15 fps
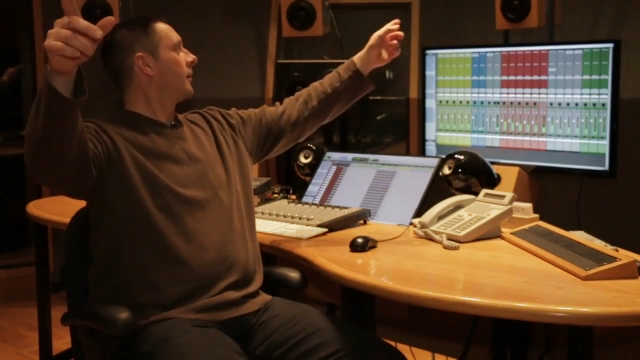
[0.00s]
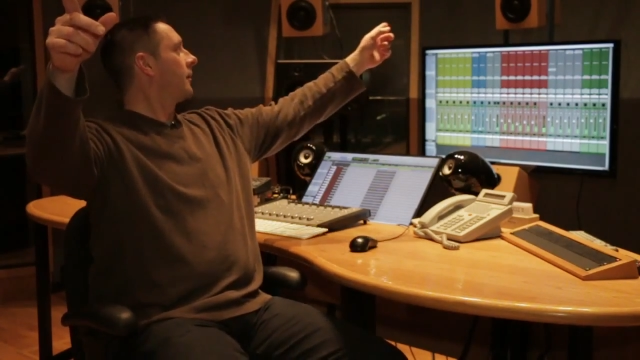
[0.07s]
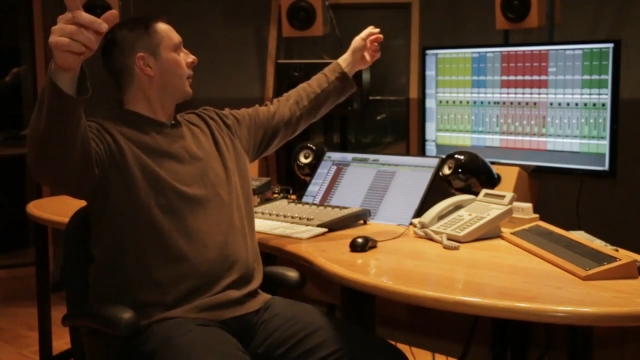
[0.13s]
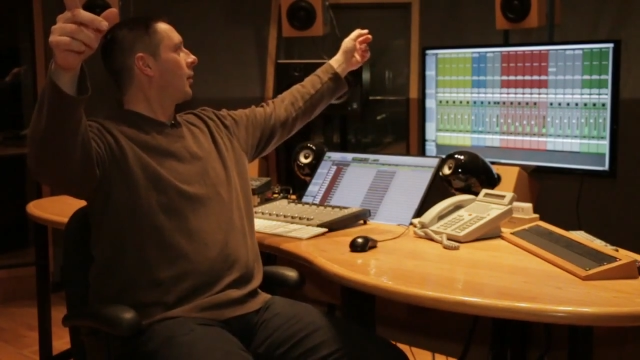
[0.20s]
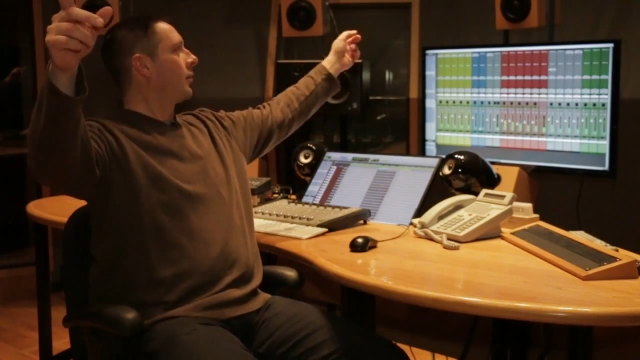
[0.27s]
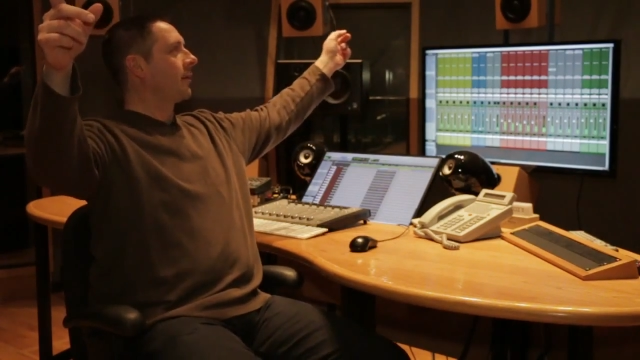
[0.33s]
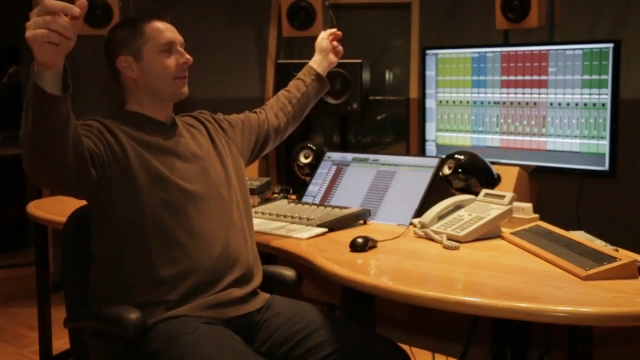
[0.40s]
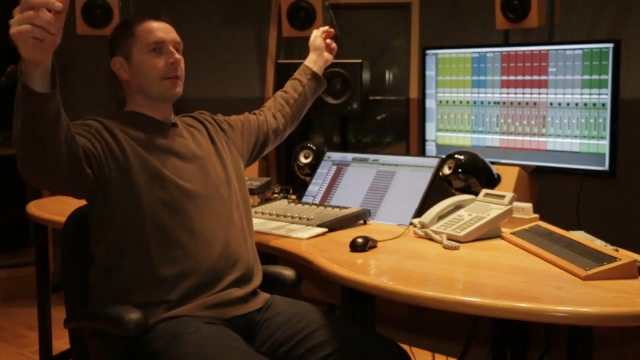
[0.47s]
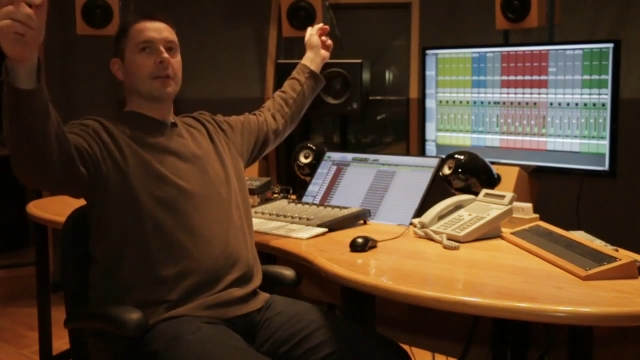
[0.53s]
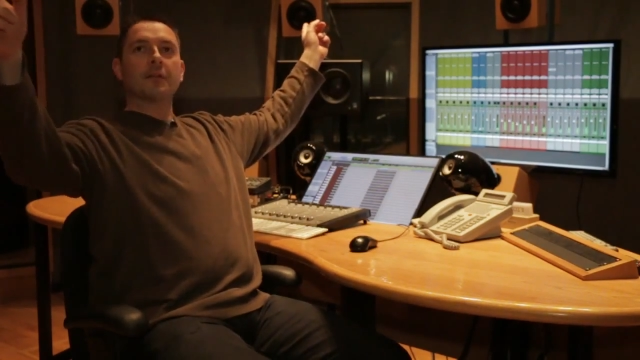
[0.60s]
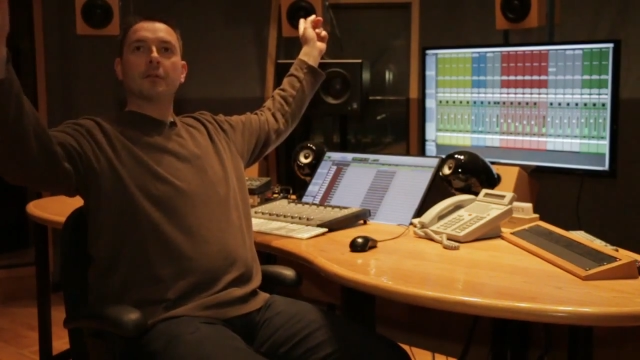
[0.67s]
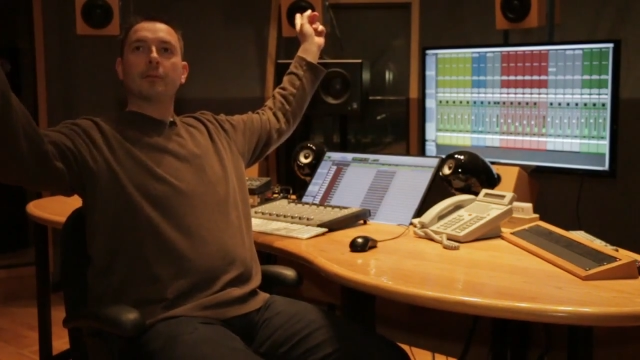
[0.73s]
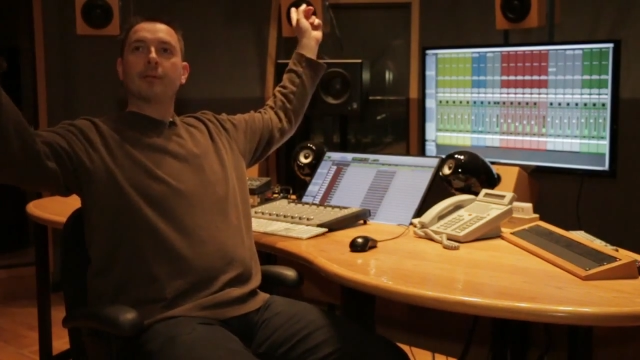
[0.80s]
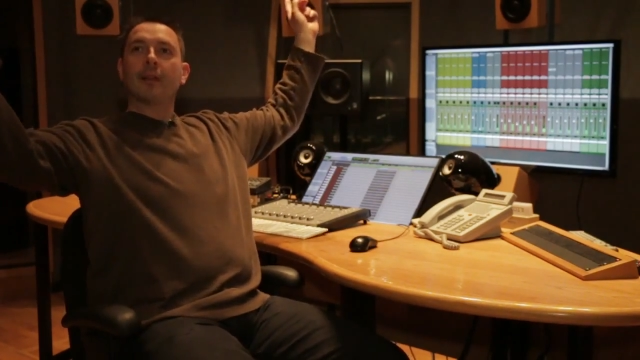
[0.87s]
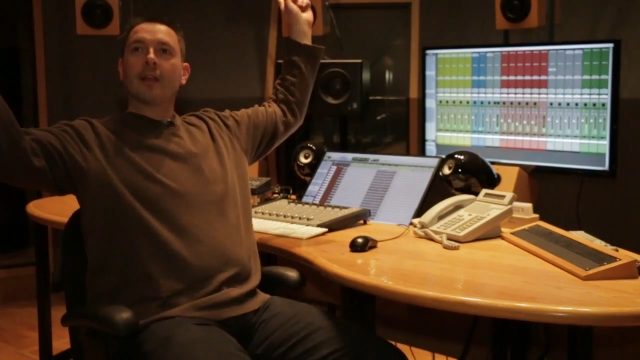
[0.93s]
this
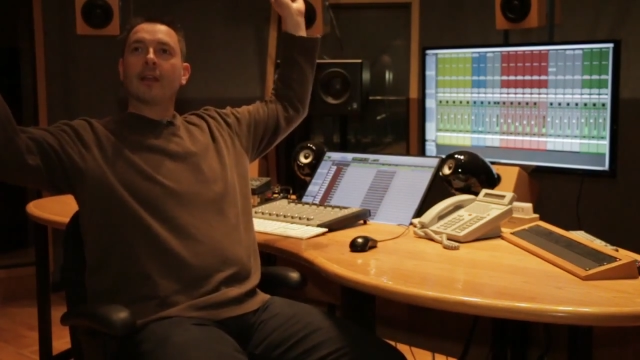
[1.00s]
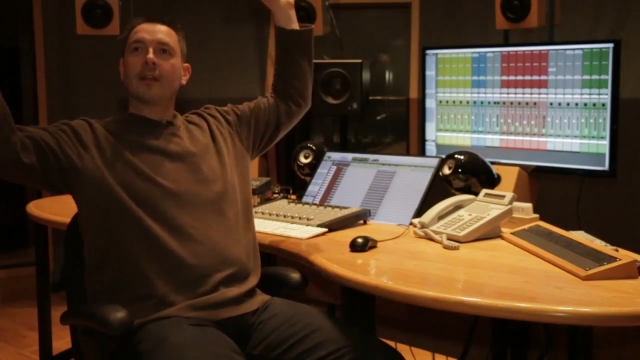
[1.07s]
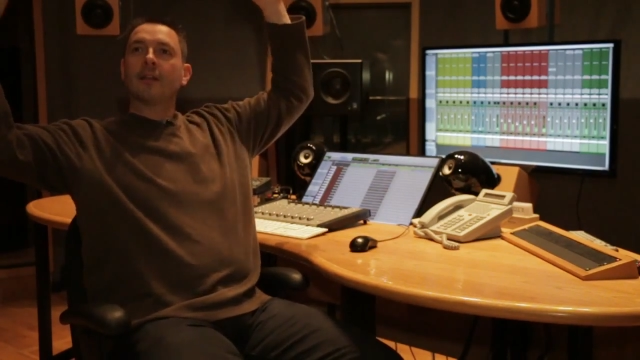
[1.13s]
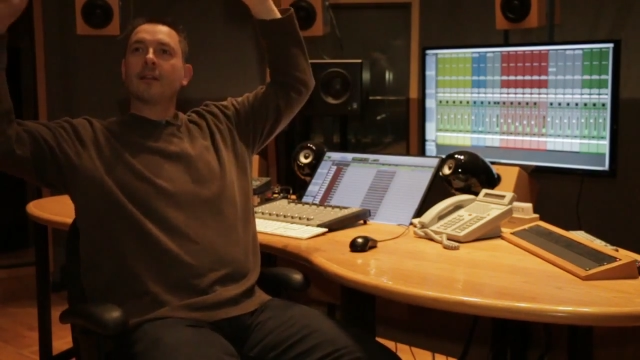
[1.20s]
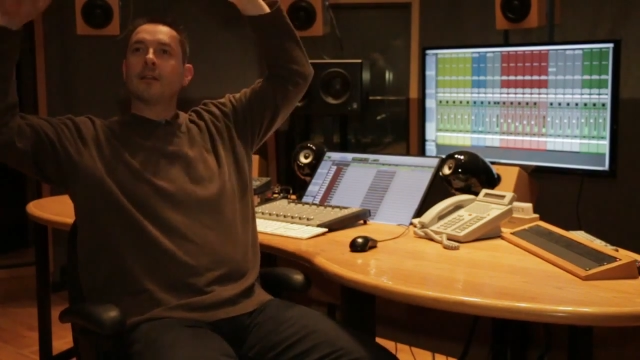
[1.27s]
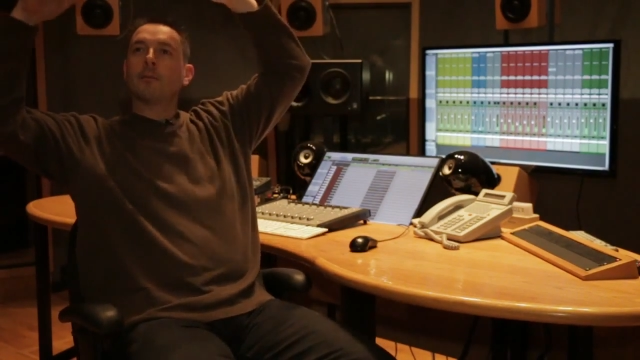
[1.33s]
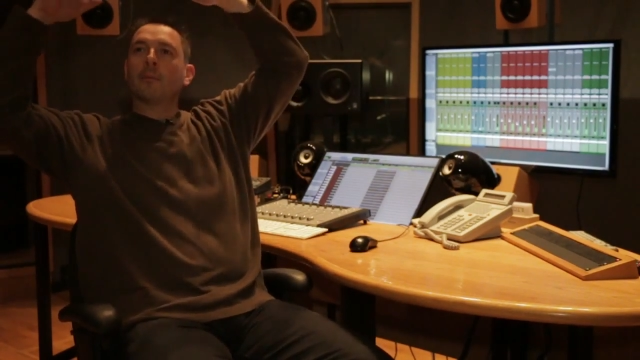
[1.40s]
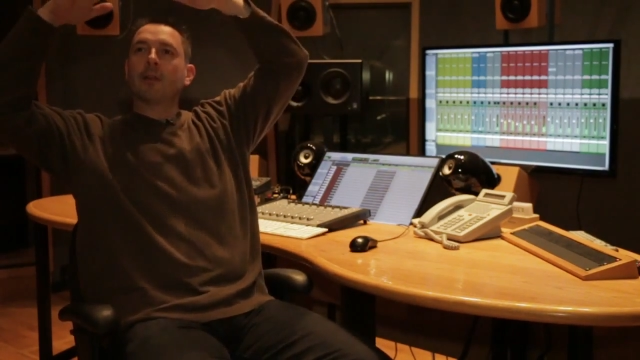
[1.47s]
horizontal plane in the